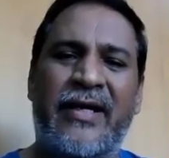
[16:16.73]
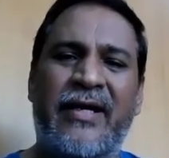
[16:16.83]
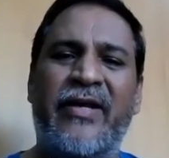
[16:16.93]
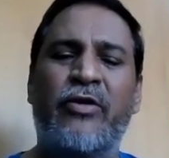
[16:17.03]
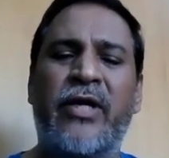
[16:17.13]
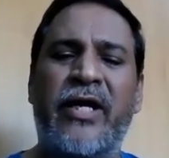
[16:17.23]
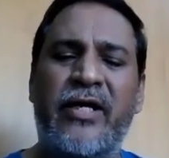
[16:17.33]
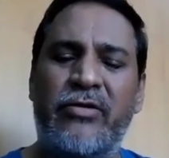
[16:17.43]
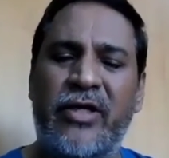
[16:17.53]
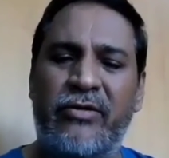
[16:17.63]
When you get
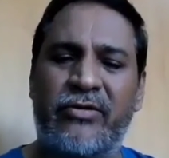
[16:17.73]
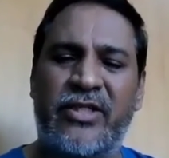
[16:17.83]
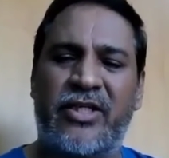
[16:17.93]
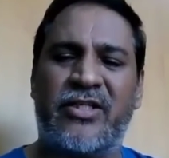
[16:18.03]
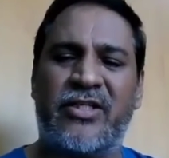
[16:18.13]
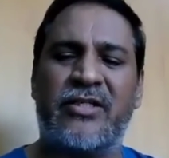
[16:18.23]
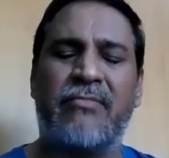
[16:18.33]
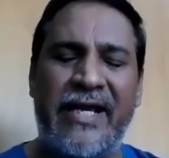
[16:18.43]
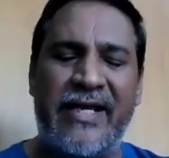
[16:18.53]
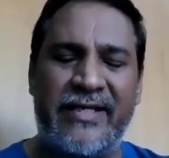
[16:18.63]
into
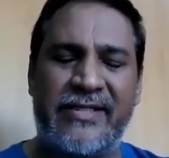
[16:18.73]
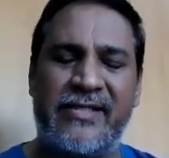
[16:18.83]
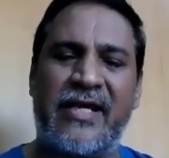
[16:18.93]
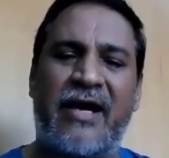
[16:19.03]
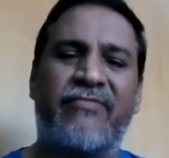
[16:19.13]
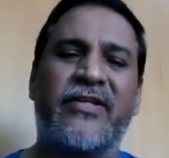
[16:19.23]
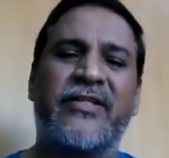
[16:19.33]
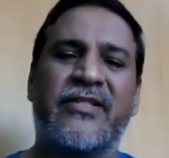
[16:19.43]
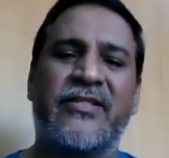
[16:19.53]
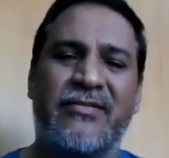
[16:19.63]
negotiations, my guess is
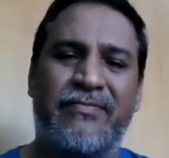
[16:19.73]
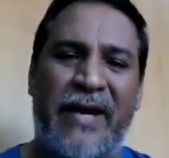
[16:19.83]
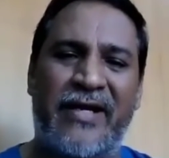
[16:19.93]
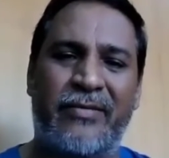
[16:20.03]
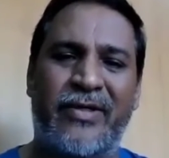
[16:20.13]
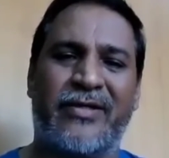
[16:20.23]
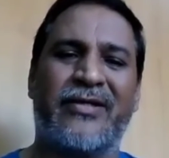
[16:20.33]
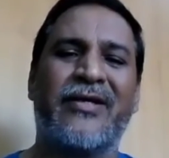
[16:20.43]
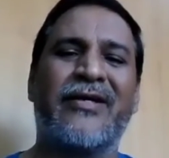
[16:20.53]
after this pandemic,